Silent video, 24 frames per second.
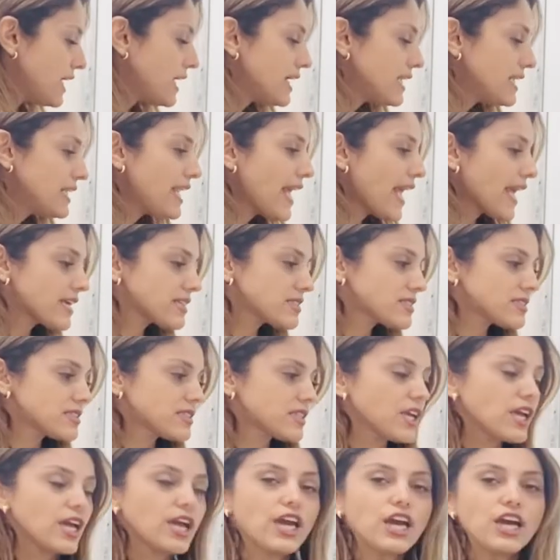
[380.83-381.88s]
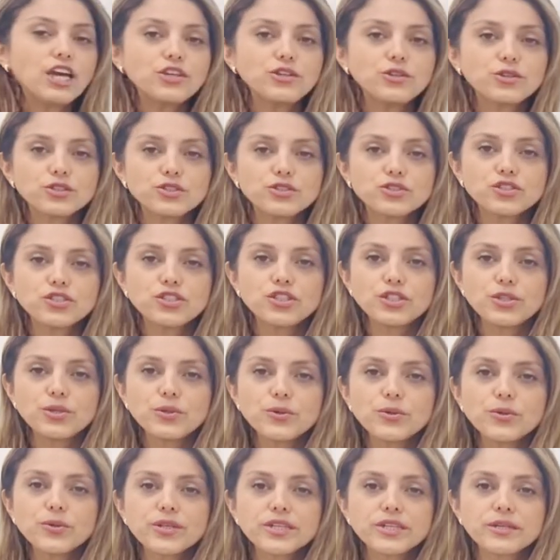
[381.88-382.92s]
Next, you're
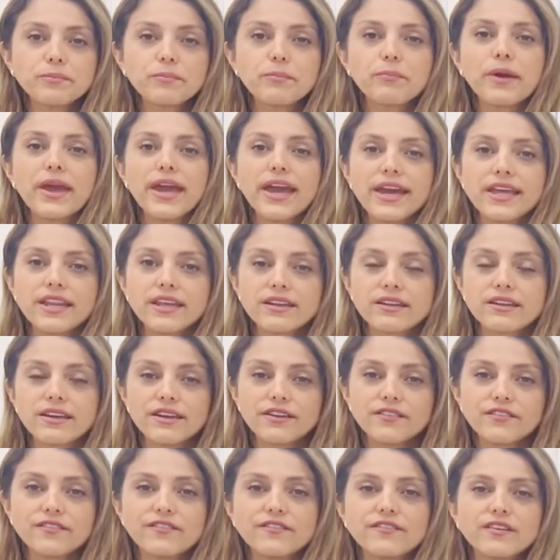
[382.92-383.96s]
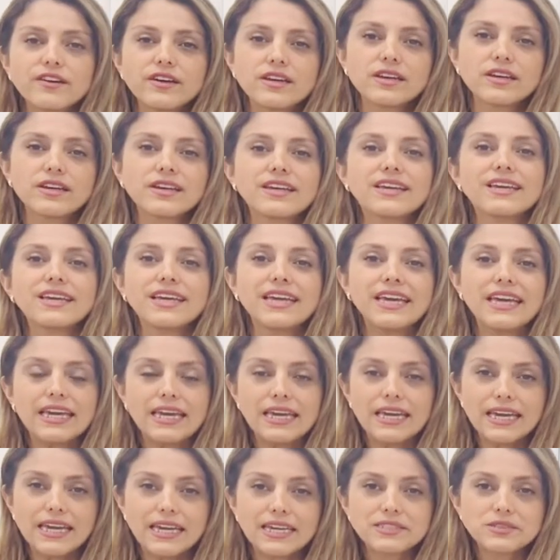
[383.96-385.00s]
too competitive.
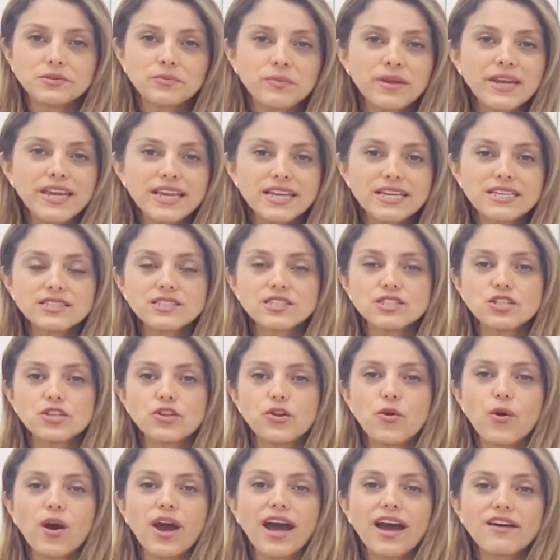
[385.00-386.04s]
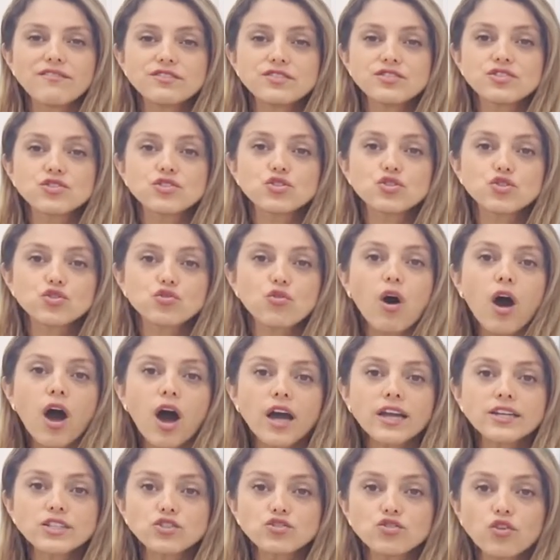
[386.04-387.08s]
It means you have a
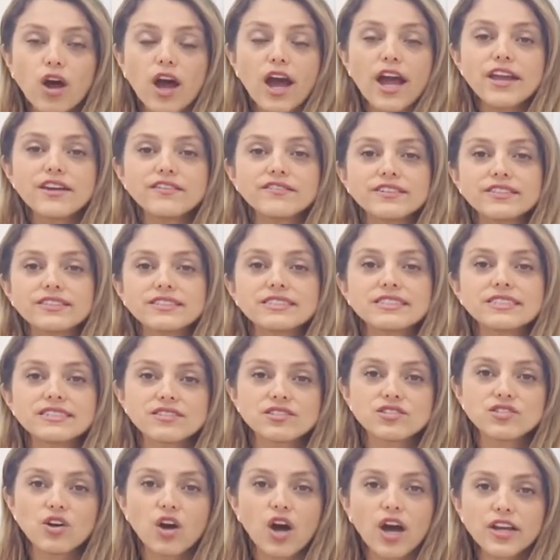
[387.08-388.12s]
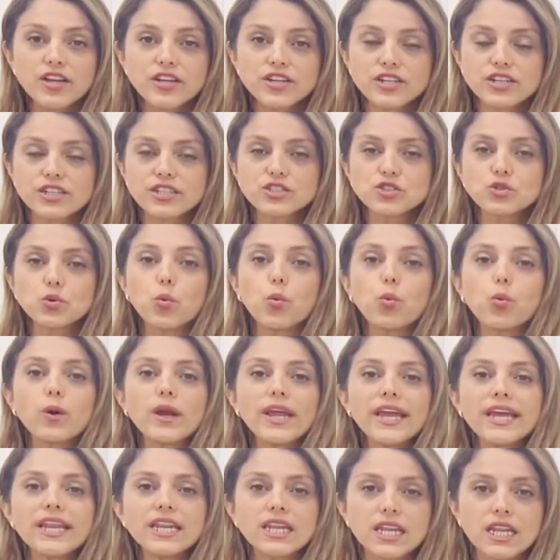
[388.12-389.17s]
strong drive and desire to
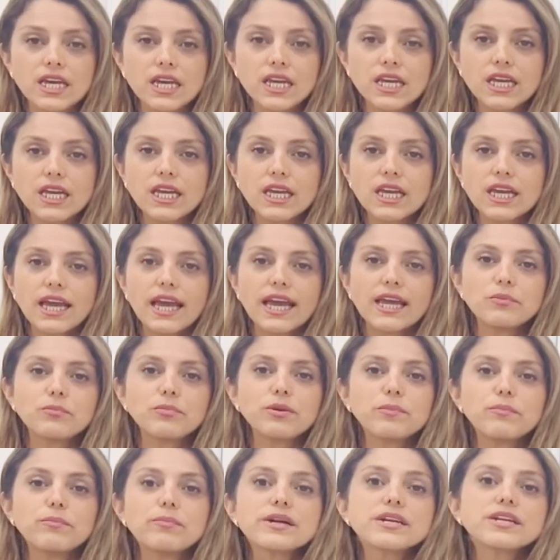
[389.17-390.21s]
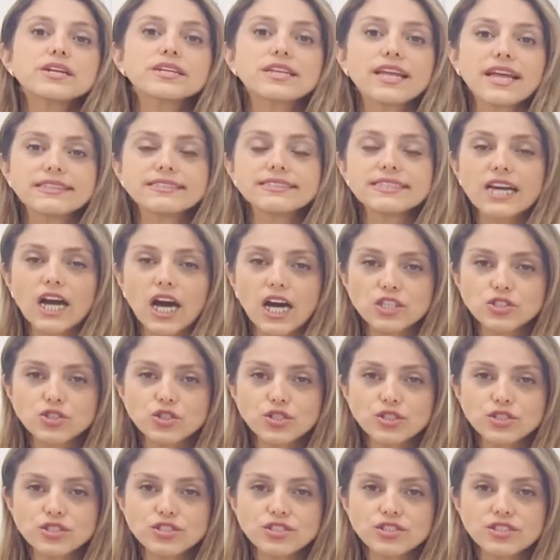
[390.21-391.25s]
win and be better than the
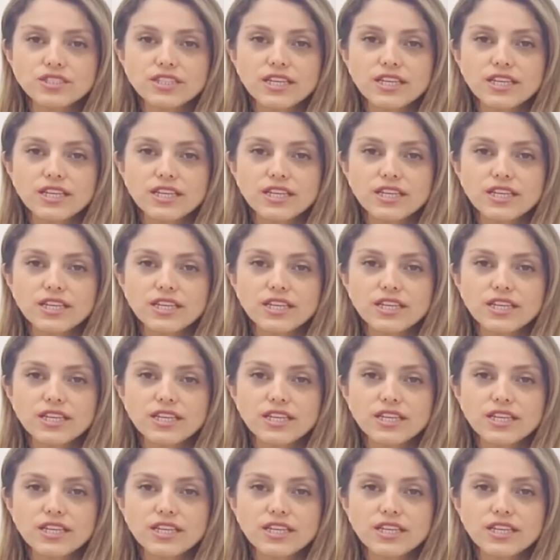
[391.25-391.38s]
others.